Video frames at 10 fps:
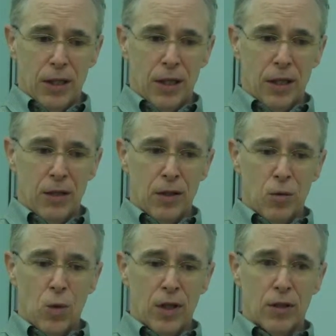and
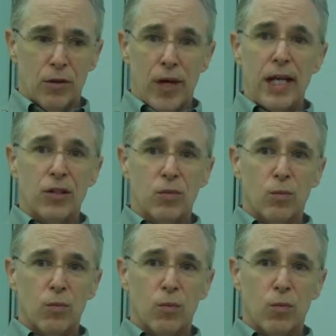one of the greatest
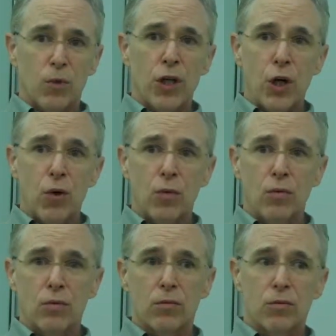
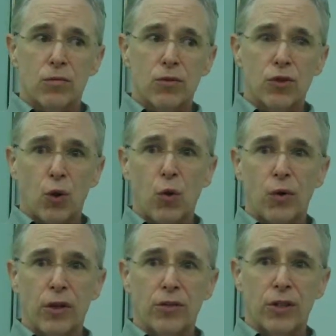known
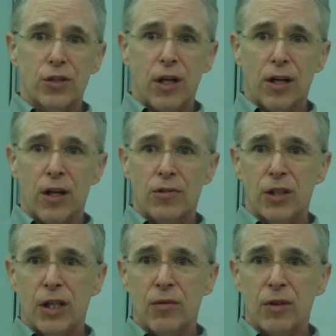scores that
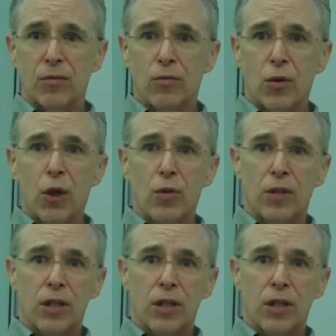Tchaikovsky ever wrote.